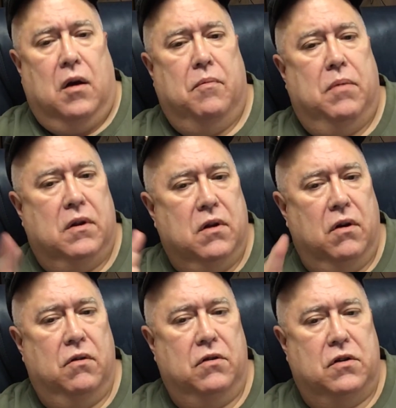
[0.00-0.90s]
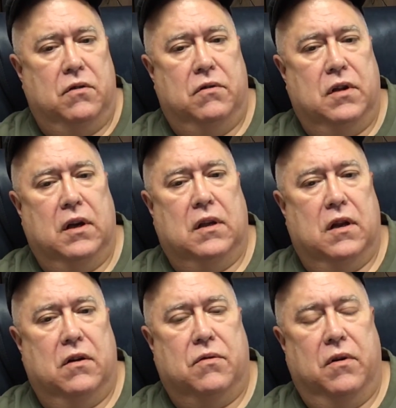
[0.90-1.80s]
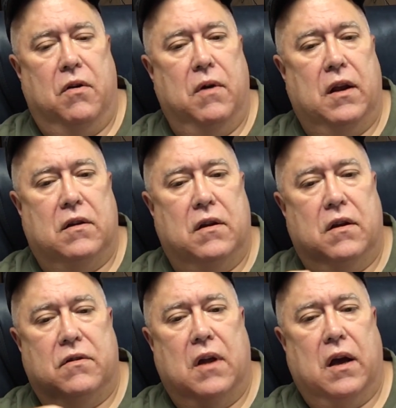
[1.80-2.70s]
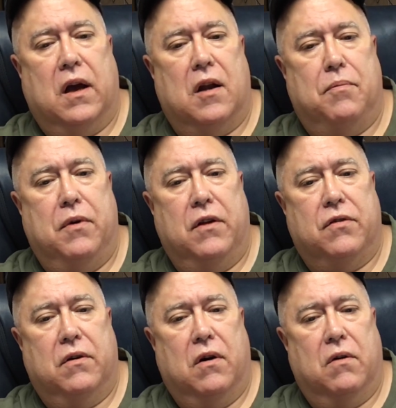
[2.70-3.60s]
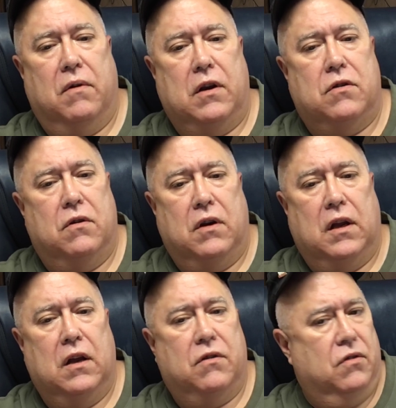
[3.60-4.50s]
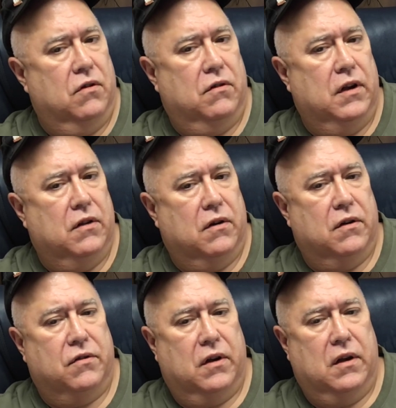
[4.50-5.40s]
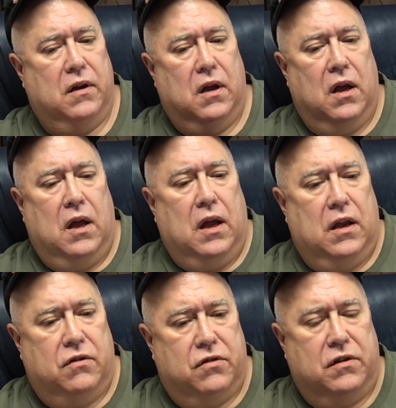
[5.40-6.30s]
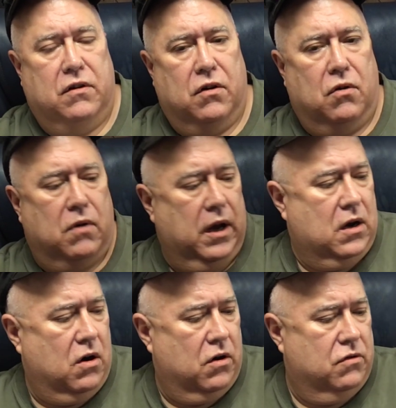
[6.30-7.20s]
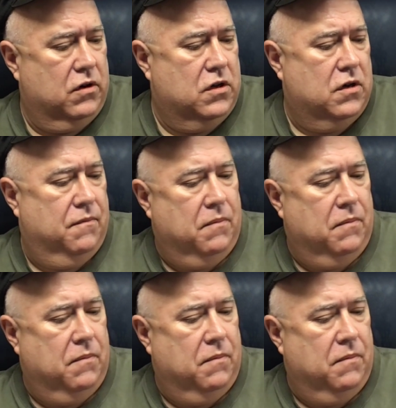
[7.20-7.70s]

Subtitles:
But don't you think that a 308 has not got a place in long range shooting? It certainly does, and it's still a great cartridge.